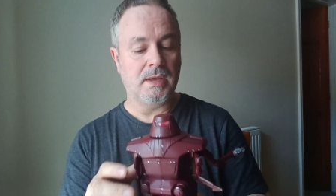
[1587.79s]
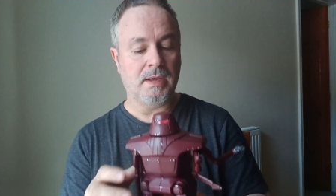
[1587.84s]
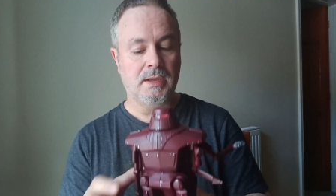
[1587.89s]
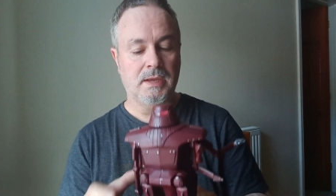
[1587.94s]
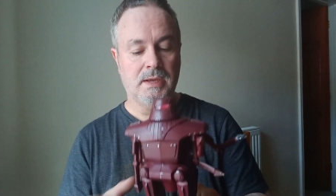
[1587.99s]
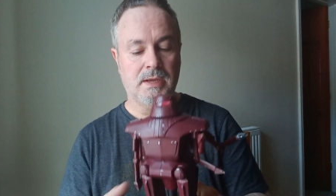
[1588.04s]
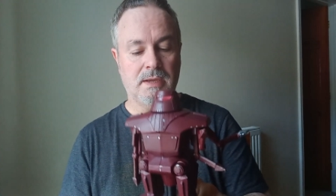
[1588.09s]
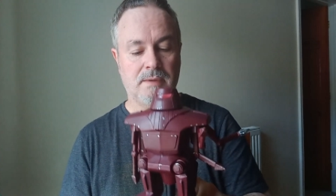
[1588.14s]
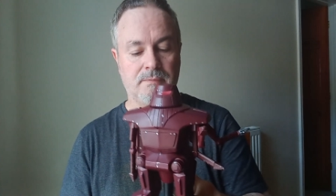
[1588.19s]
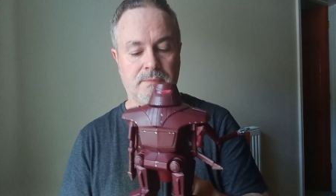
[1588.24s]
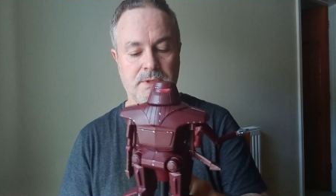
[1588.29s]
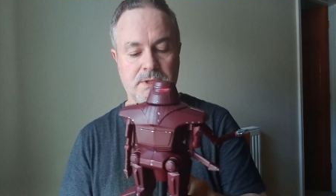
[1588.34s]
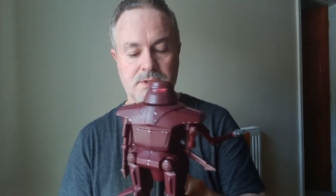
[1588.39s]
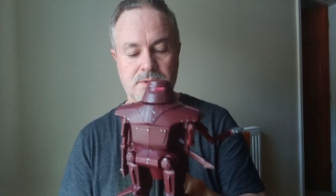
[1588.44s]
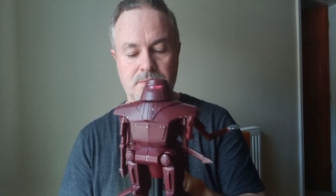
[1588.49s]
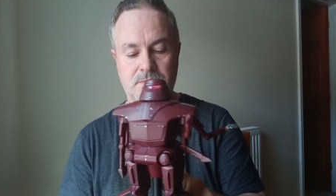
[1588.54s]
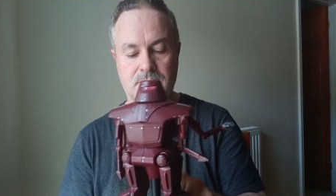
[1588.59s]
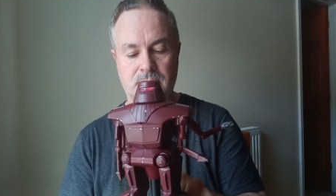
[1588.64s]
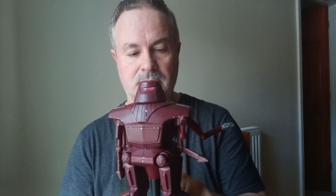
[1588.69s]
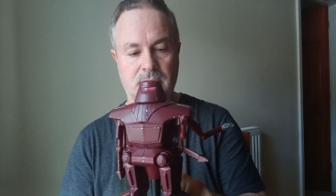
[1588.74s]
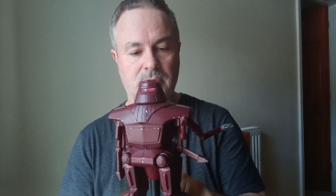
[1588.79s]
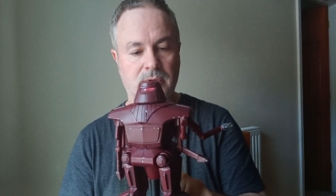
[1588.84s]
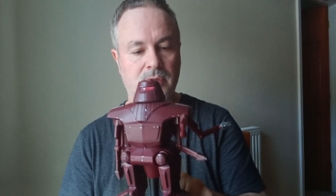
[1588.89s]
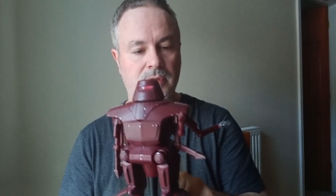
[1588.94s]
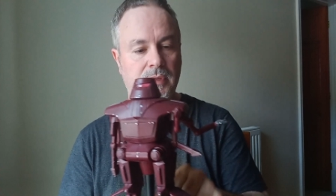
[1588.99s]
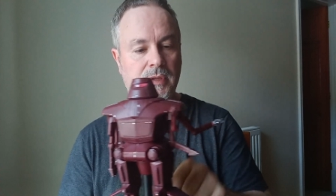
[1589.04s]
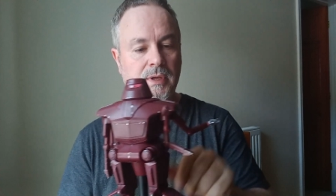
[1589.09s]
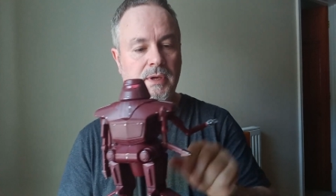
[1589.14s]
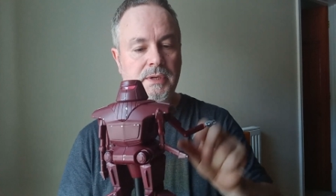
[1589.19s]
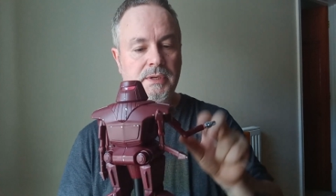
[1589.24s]

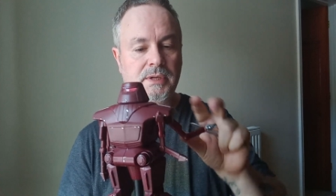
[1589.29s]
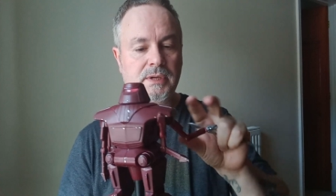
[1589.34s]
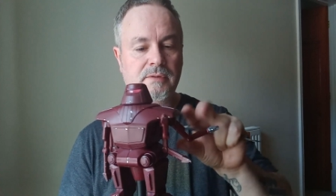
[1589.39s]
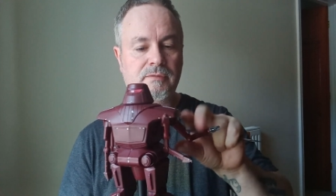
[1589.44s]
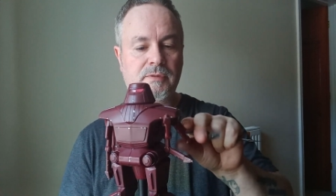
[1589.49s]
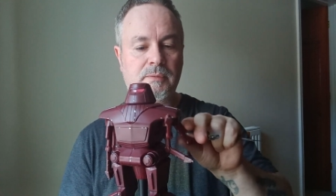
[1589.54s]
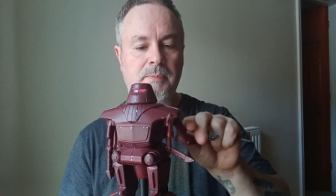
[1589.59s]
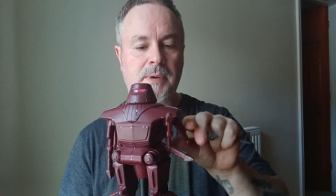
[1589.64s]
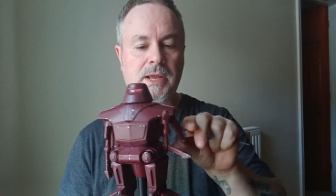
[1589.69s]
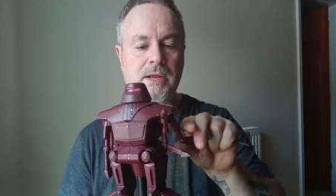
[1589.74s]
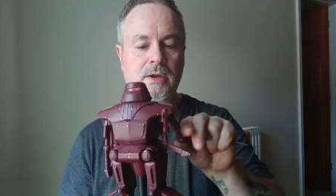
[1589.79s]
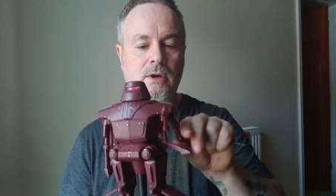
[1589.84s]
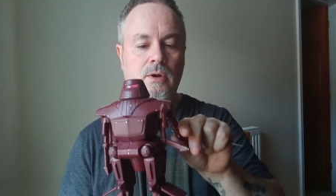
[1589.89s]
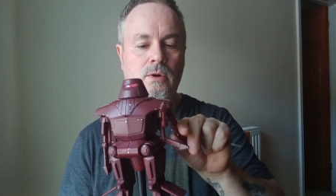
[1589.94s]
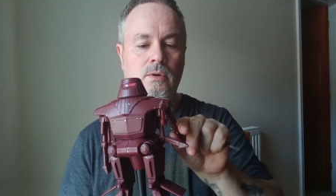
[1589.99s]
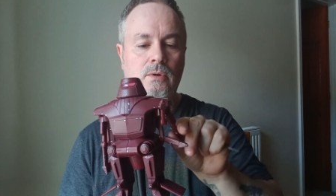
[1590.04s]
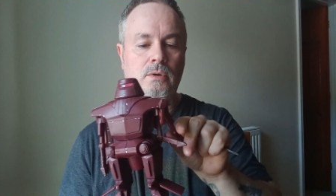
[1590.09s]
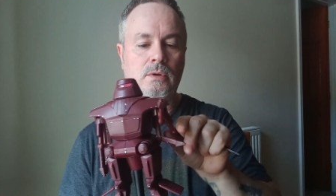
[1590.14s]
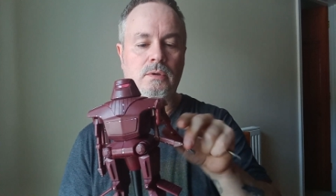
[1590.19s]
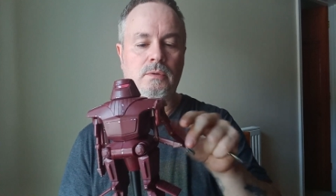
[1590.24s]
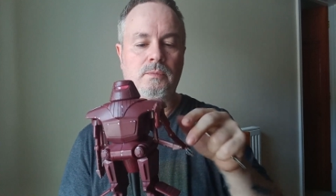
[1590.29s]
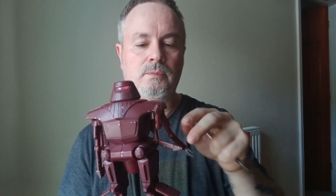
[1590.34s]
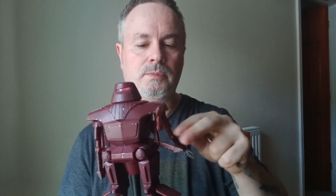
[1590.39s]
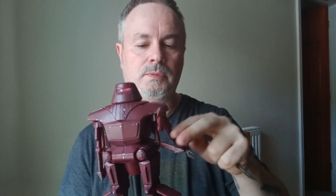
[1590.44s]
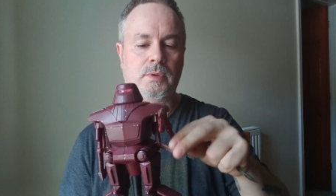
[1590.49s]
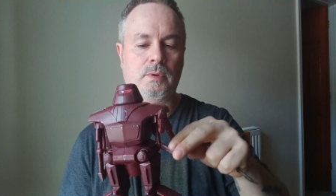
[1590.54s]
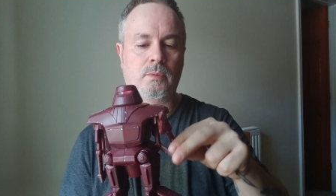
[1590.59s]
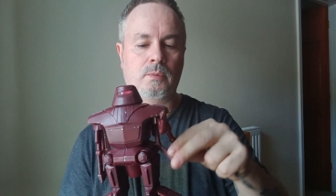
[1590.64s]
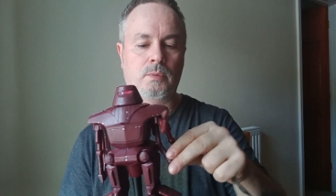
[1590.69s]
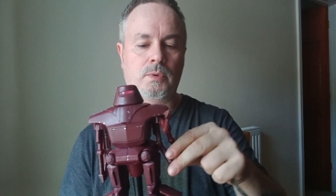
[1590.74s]
The idea for the black hole
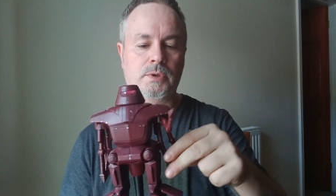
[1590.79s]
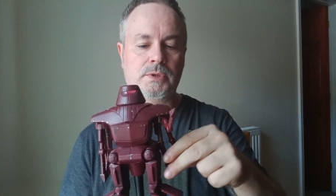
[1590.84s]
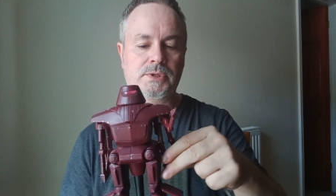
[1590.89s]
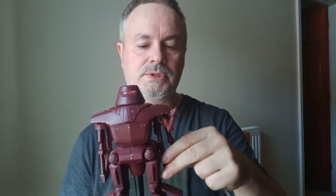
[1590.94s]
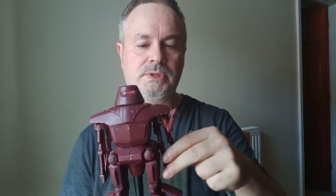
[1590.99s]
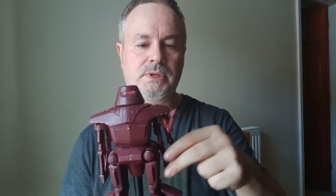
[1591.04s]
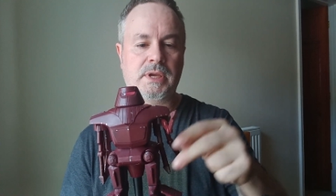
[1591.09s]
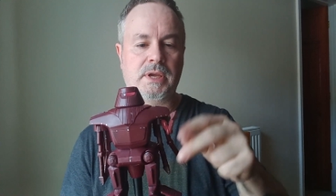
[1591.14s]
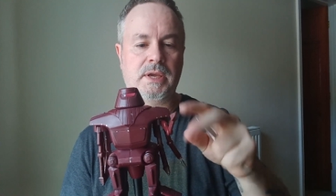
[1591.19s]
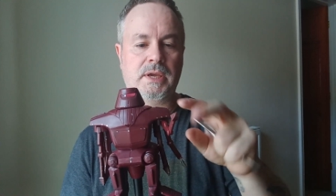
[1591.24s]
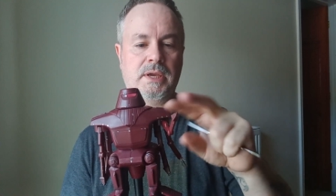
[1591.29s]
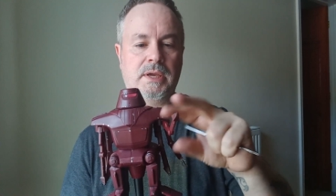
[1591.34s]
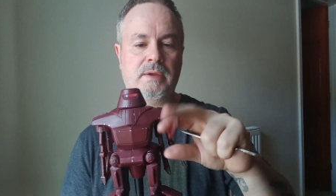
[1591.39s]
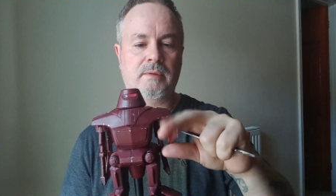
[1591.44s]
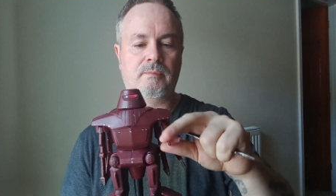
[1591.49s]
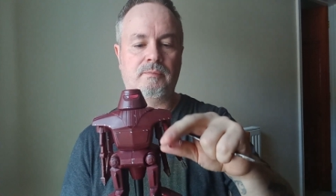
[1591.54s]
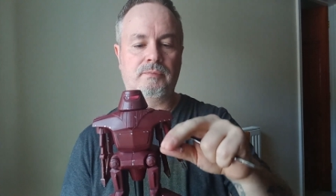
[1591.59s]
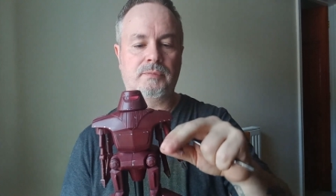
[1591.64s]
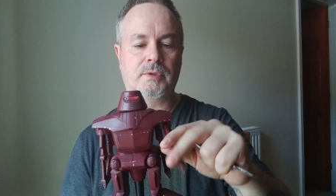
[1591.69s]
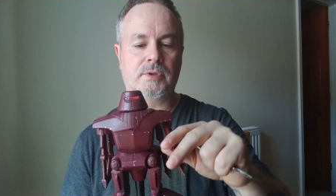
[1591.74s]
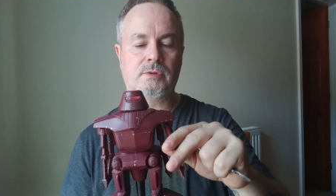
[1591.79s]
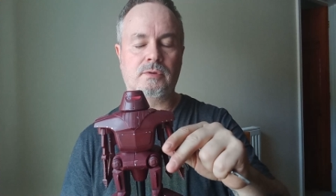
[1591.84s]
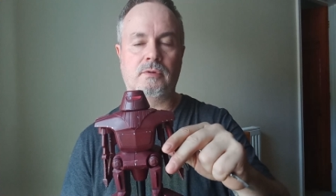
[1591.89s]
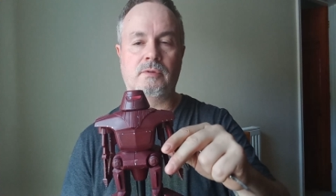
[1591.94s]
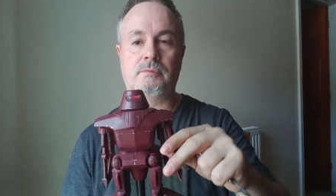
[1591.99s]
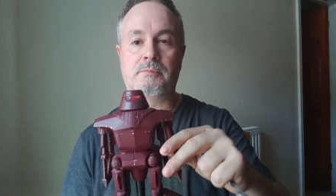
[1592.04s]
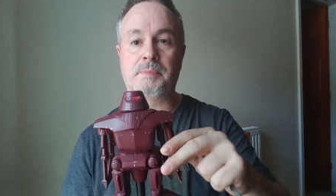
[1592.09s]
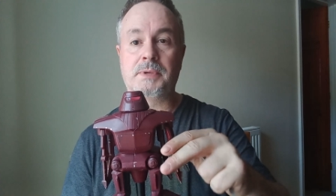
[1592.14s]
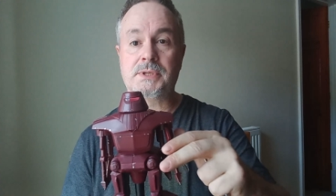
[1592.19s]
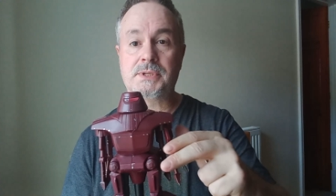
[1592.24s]
was a sort
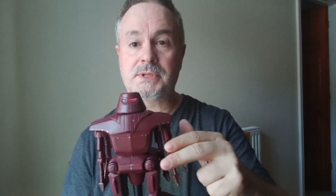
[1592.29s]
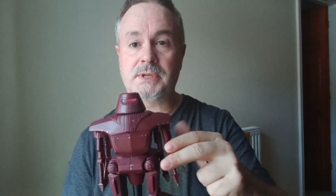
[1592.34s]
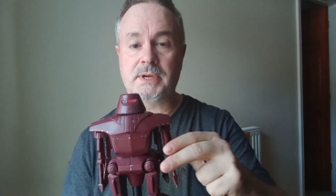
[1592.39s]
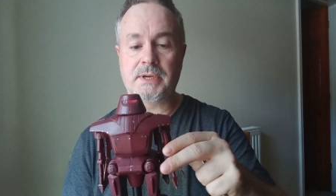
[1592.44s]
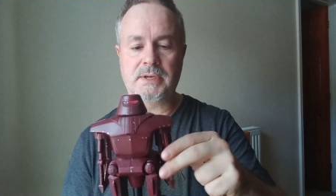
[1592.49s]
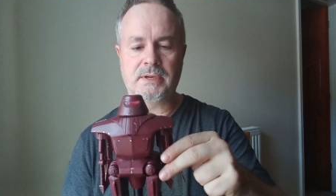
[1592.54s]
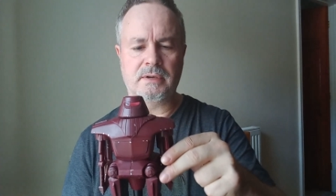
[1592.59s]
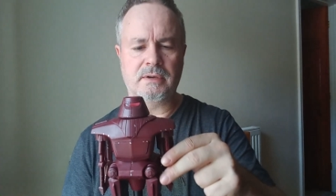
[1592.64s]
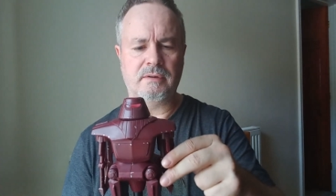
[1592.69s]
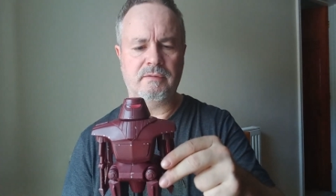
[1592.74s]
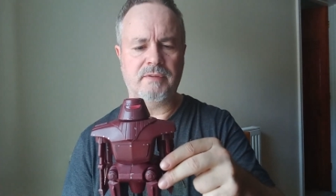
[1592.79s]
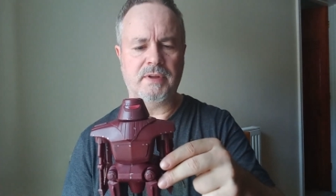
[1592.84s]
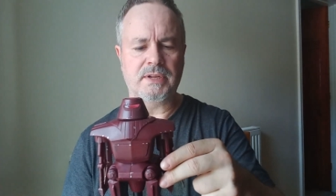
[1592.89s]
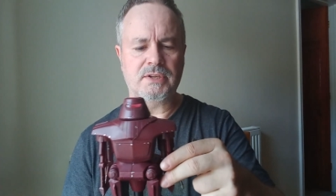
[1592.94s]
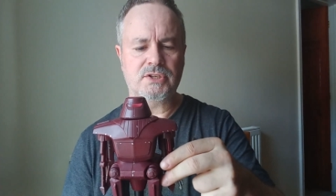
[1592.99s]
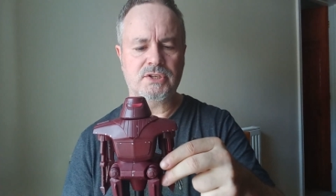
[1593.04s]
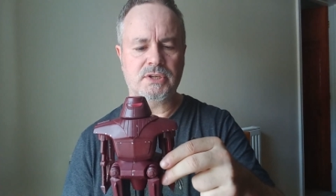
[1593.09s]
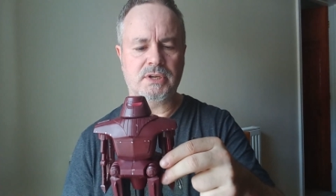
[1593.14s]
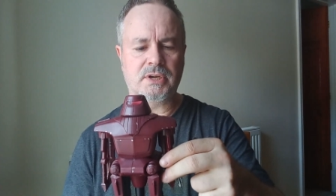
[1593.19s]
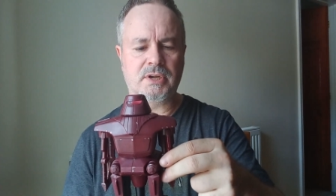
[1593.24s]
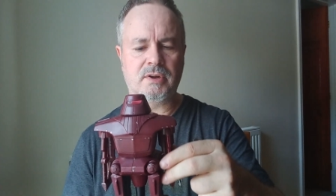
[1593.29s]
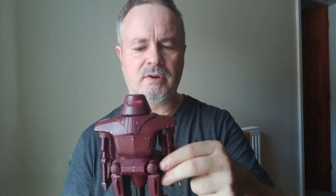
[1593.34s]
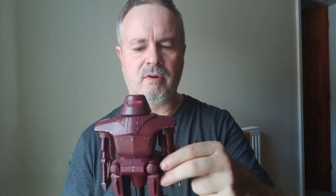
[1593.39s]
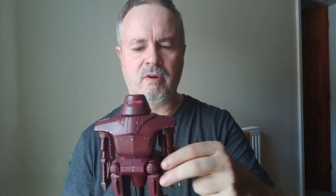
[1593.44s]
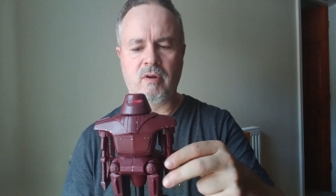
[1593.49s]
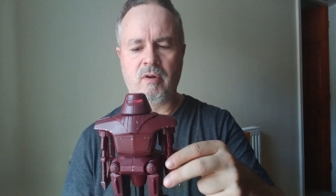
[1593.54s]
of Poseidon adventure,